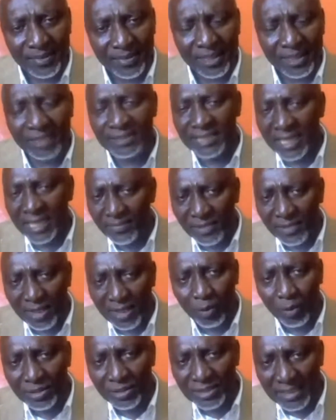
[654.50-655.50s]
The same
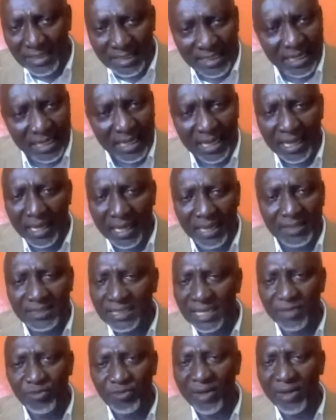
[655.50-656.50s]
thing was in
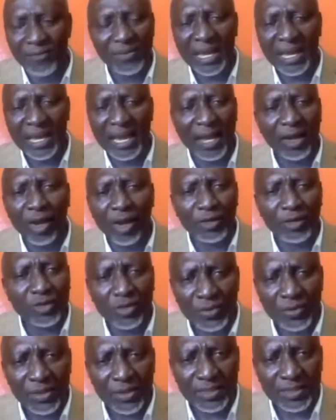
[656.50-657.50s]
Central, a
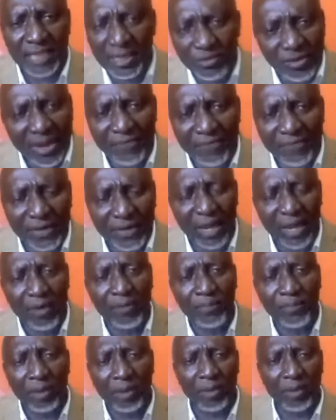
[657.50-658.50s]
lot. Central African
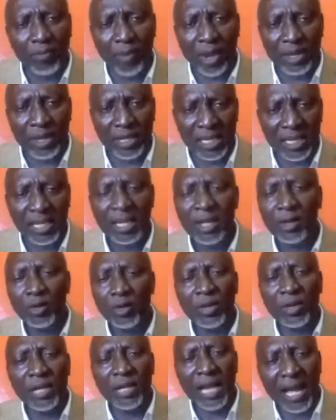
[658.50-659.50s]
Republic, Bongi,
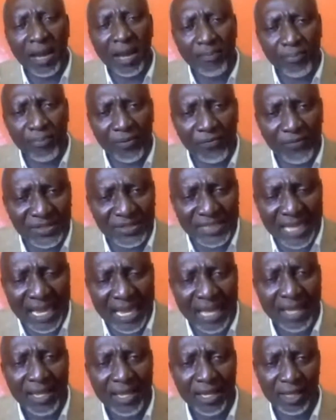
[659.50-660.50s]
look at how
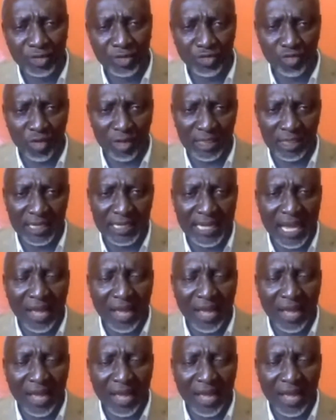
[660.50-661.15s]
professor is struggling